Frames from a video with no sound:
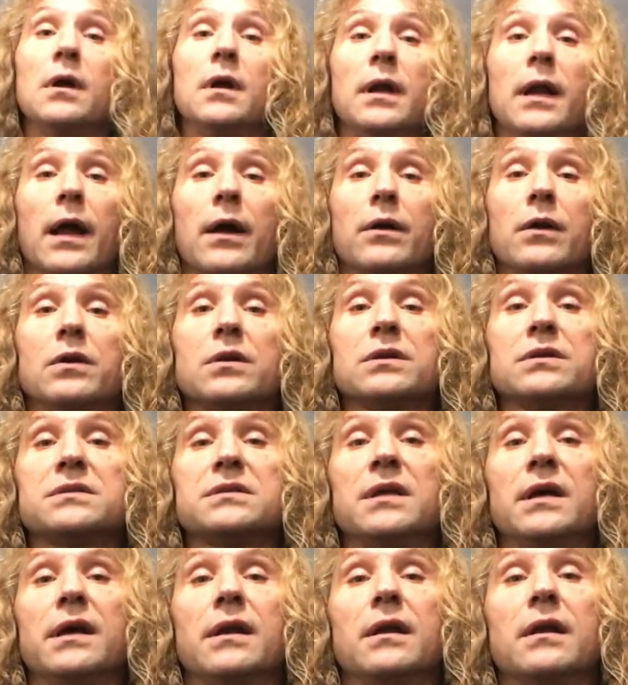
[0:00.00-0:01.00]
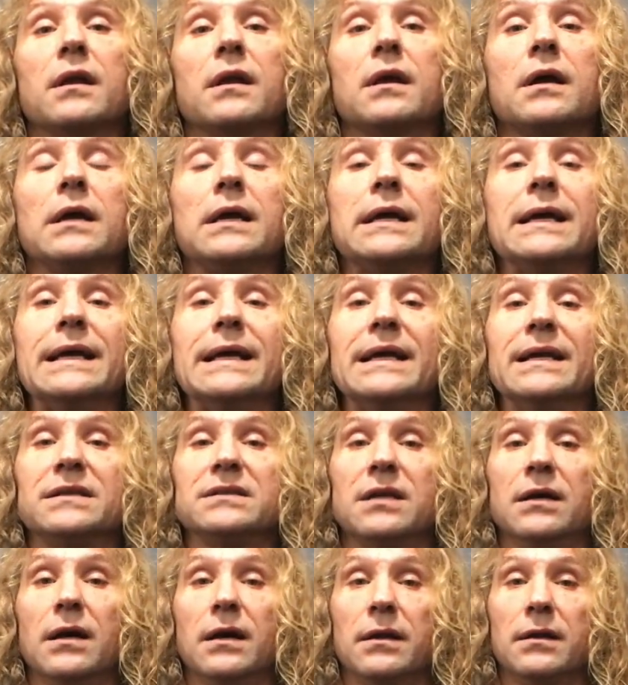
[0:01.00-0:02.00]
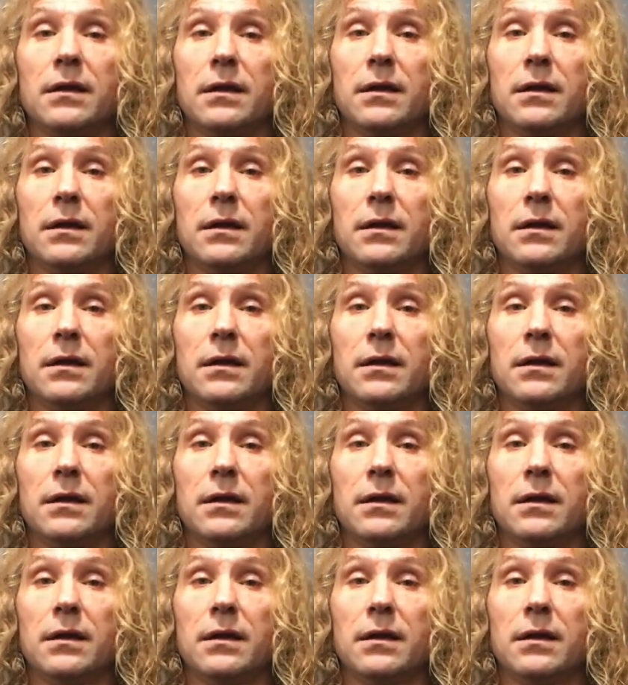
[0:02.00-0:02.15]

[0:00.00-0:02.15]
Now notice that it's a